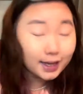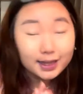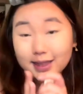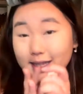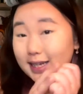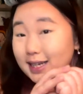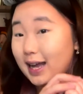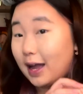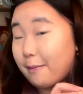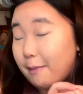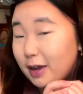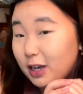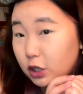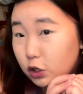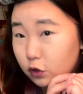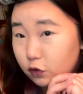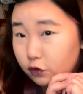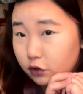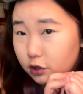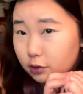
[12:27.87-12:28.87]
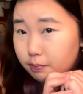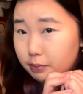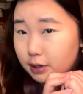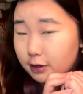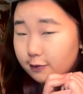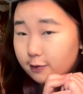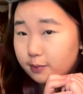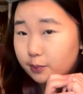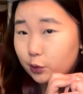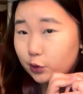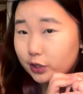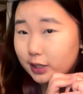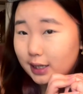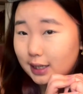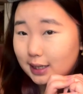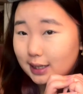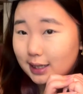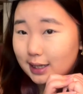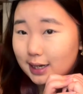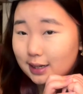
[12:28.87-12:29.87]
think I might go for a bit of a more
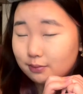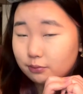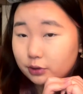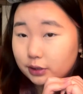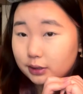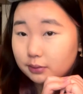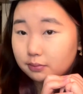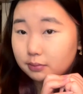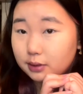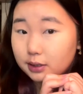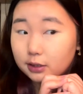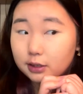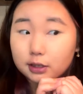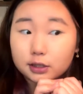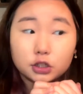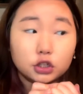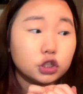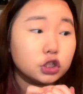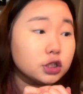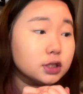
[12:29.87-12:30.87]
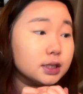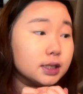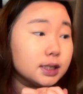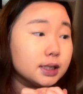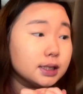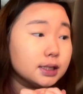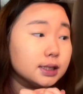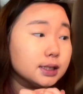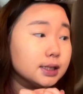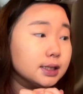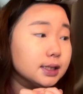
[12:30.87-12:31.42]
elaborate blush today.